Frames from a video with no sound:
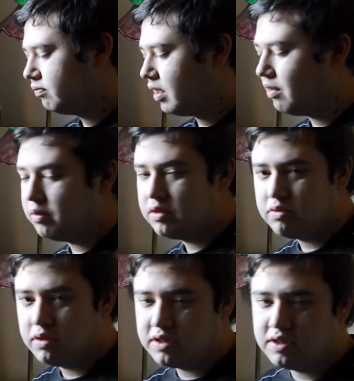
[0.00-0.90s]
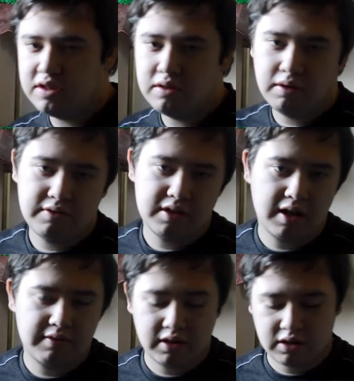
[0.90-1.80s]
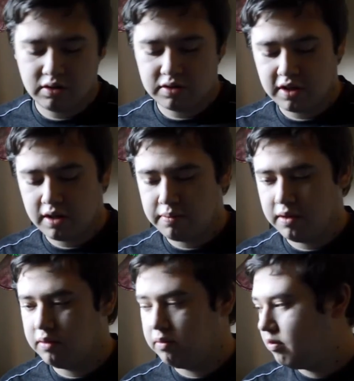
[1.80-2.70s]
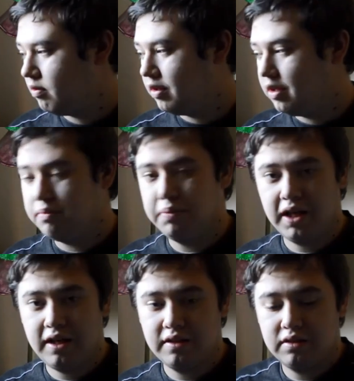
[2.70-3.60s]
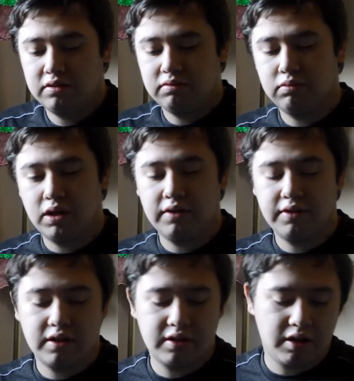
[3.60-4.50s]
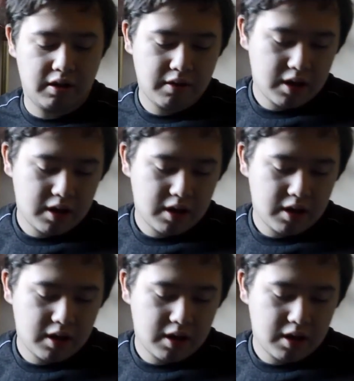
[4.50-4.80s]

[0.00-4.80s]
I'm wondering what to do, whether to have it cut open, new blade or whatever, I don't know.